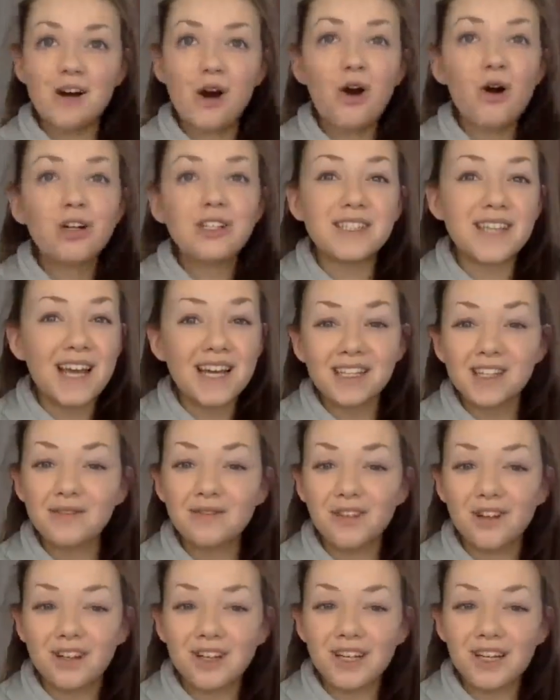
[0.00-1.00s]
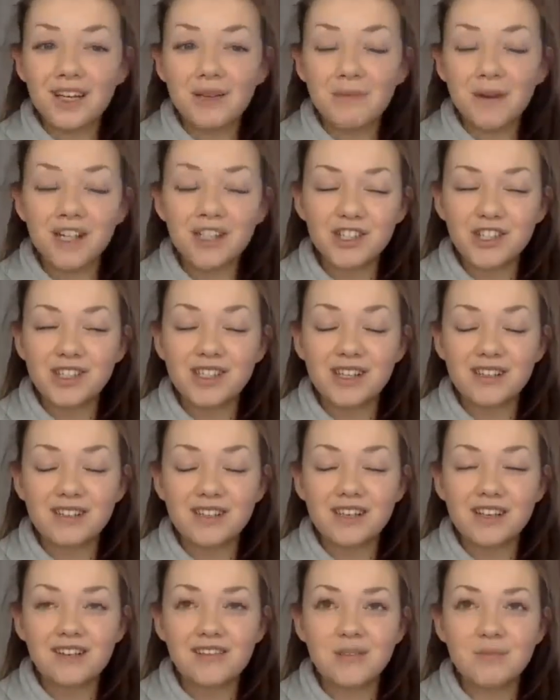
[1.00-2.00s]
or daily vlogging my
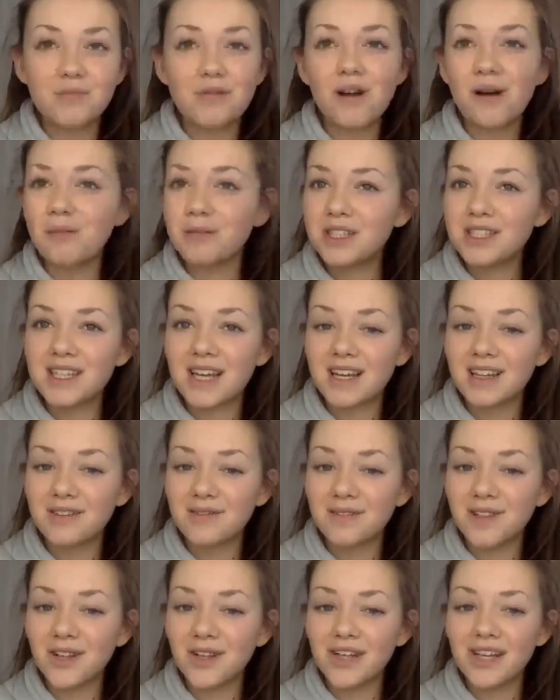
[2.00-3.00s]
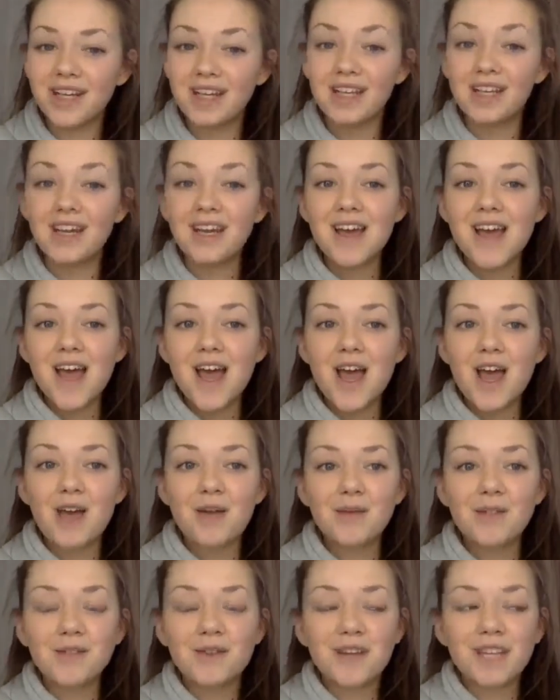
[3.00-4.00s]
GCSEs, probably daily vlogging.
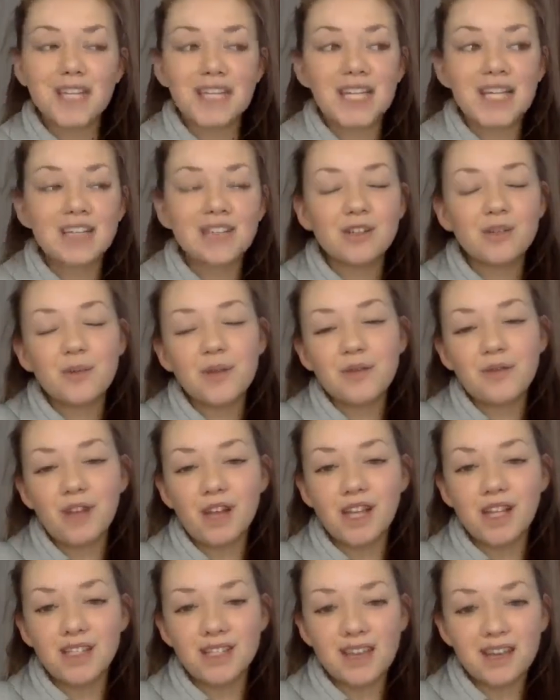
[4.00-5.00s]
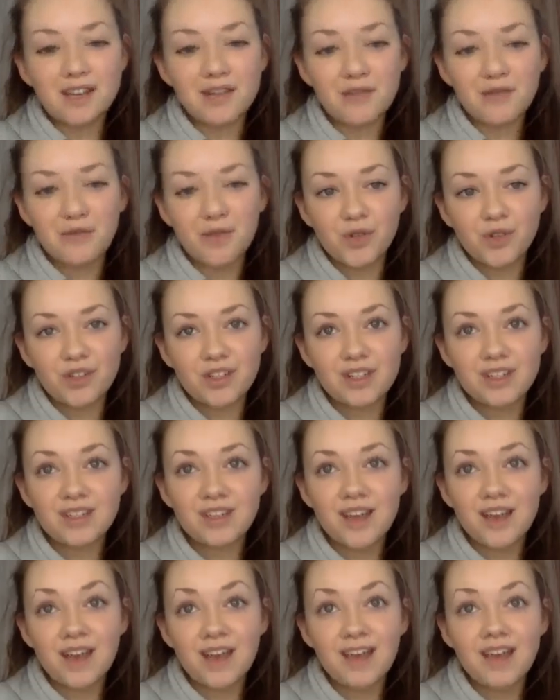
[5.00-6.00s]
So I think that's going to be really exciting and fun to
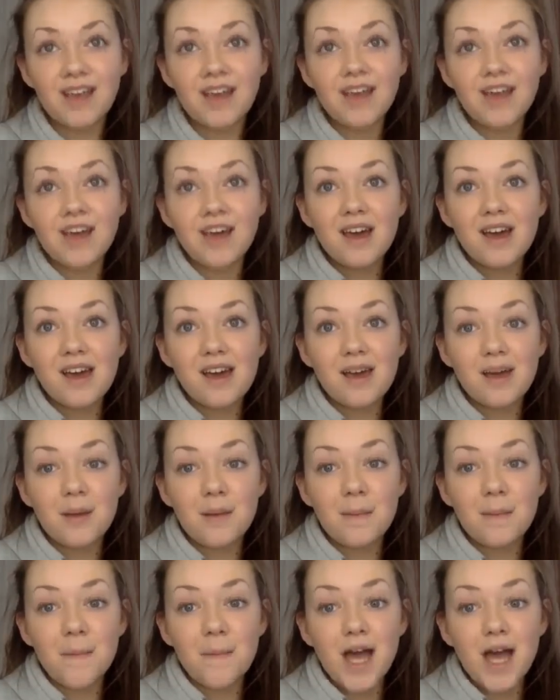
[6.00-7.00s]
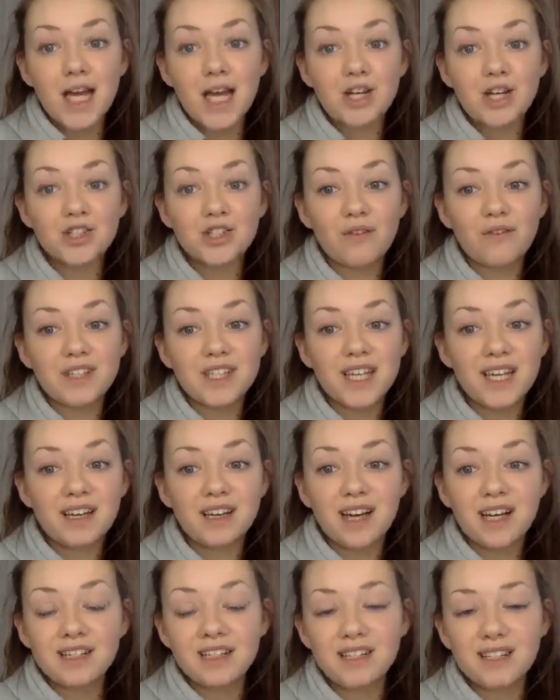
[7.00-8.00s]
see. Because obviously you'll
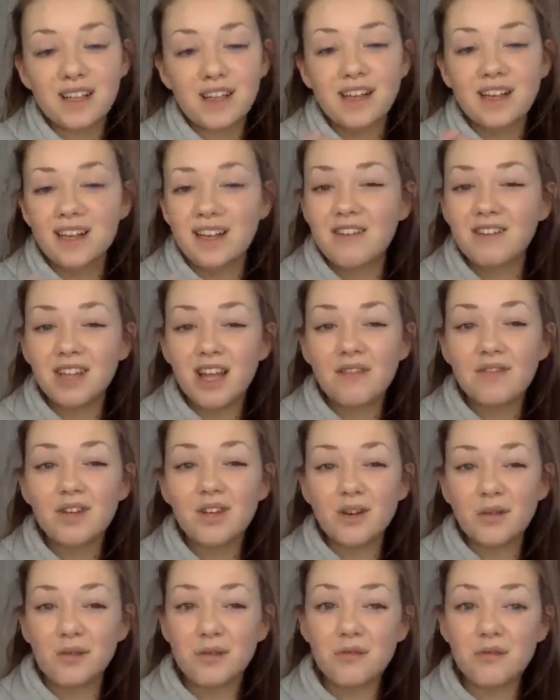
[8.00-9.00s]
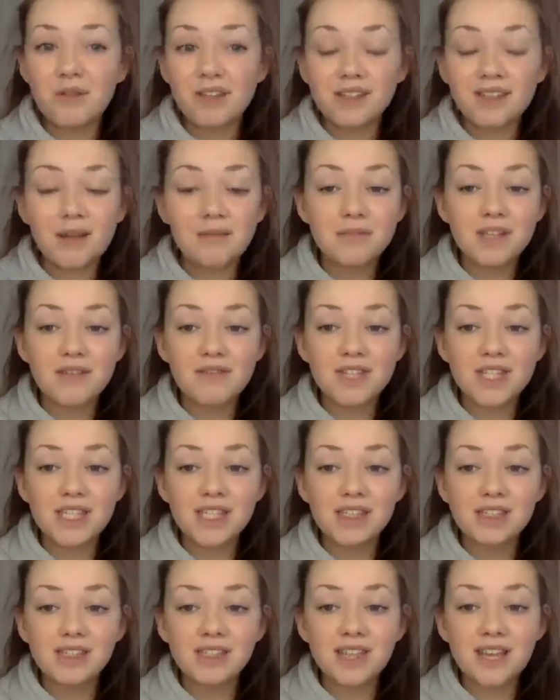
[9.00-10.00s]
get to see like a year 11 going through exams every
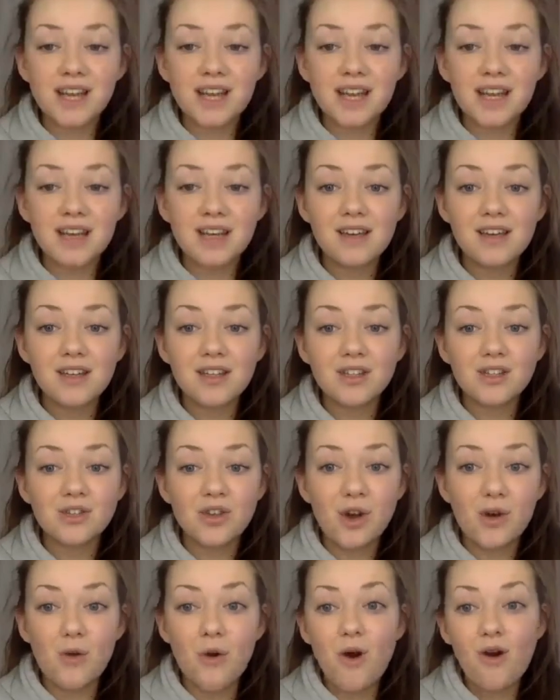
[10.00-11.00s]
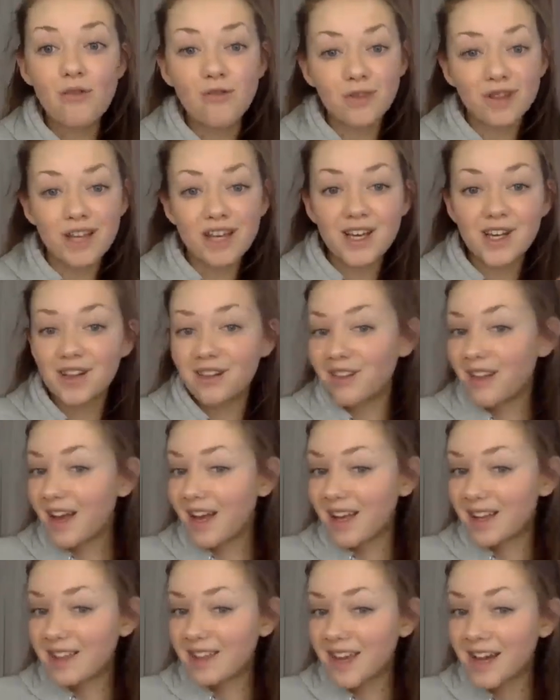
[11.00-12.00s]
single day, so hopefully you'll
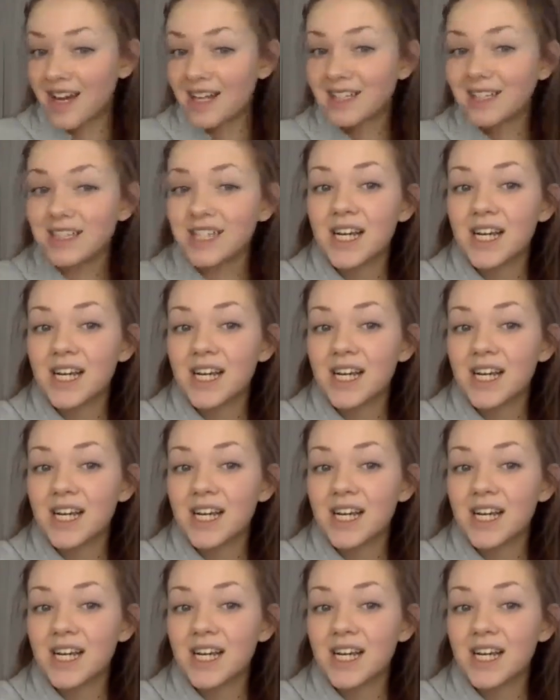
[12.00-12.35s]
like that.